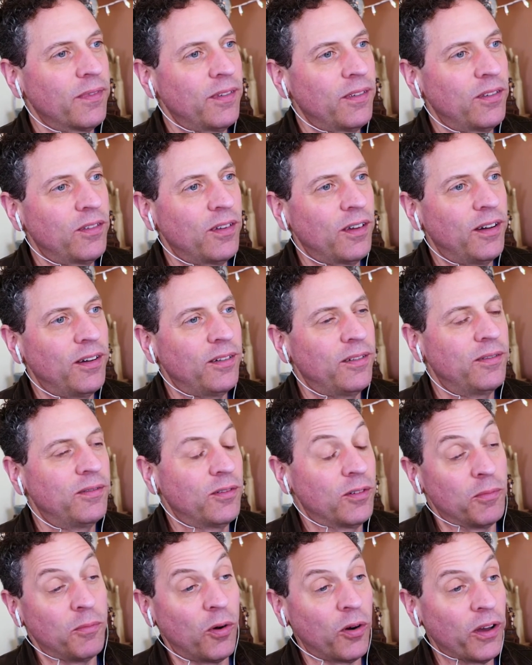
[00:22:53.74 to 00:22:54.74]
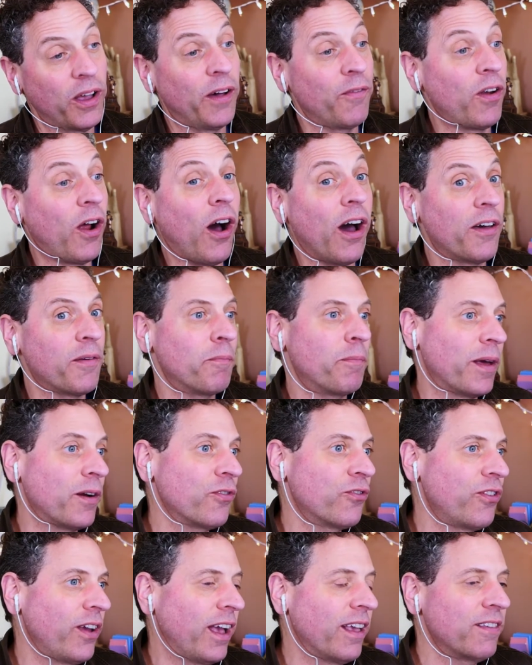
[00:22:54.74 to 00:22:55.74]
So, or you'll have a better
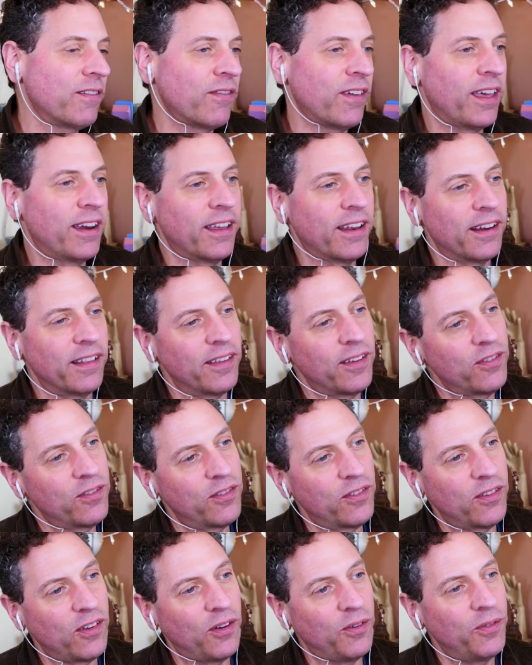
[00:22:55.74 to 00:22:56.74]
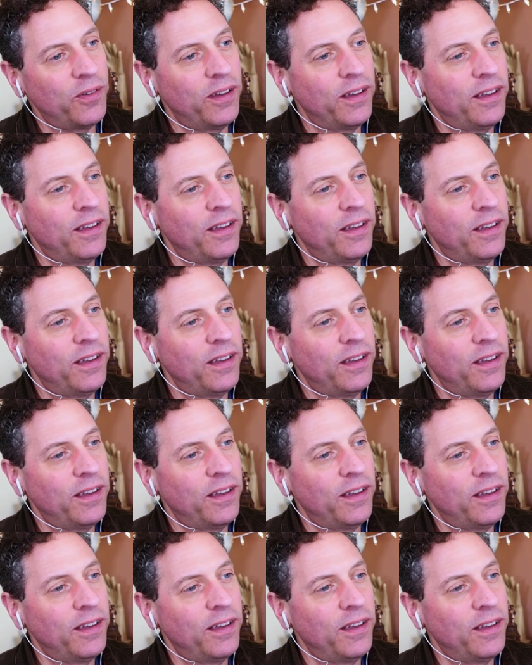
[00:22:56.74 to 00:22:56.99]
chance of getting it at least. So,